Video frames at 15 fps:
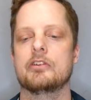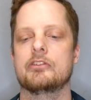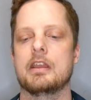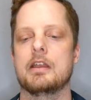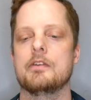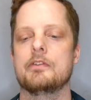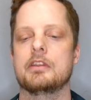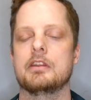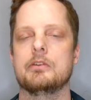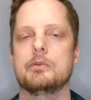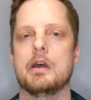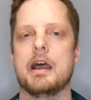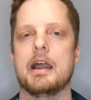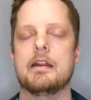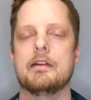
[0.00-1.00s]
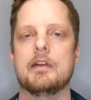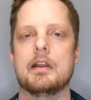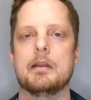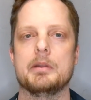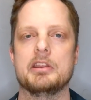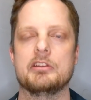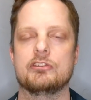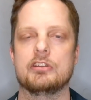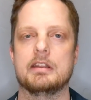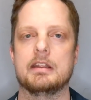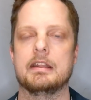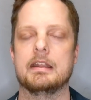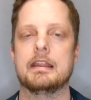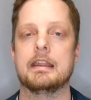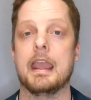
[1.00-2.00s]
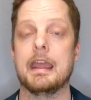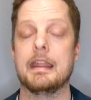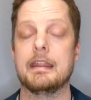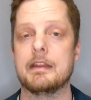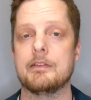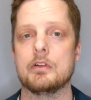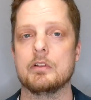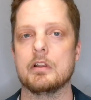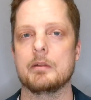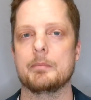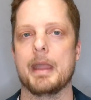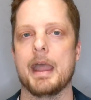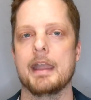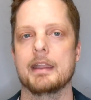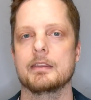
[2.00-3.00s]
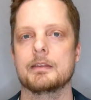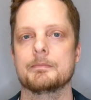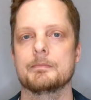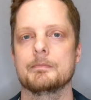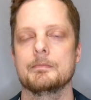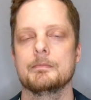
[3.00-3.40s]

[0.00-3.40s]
ourselves into a higher vibration and, and, and never look back.